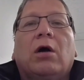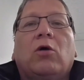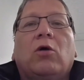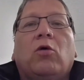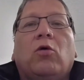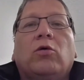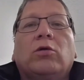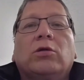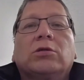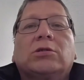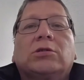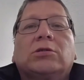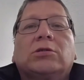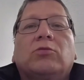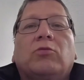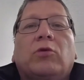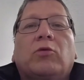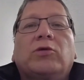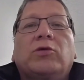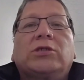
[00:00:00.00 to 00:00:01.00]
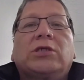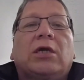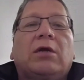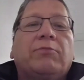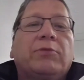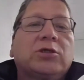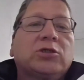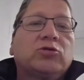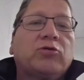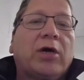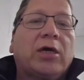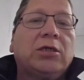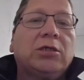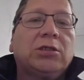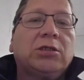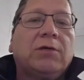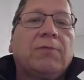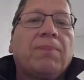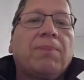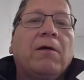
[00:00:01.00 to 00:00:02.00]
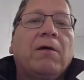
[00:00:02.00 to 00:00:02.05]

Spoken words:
goals when we set up a strategy.